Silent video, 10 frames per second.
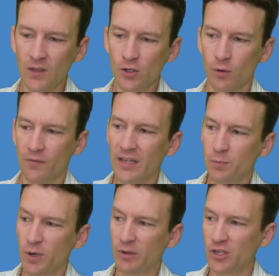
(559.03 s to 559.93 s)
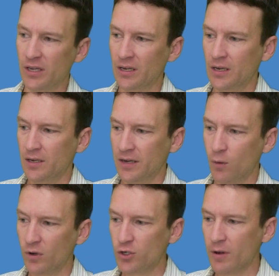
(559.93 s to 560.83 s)
So that's pretty much it.
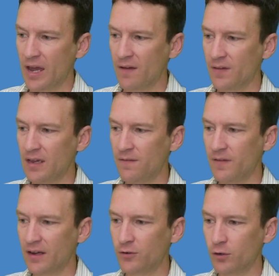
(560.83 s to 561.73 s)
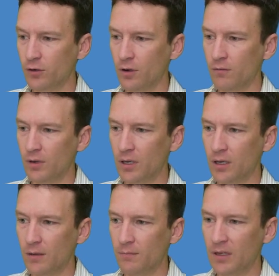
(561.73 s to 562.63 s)
Now once you have a vector
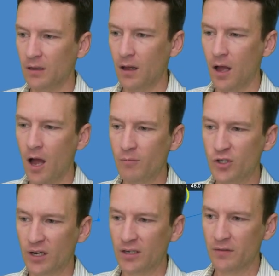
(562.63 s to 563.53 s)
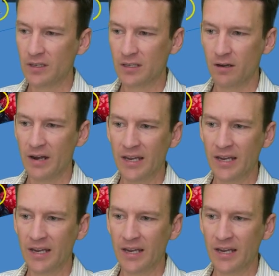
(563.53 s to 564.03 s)
um, object on this layer.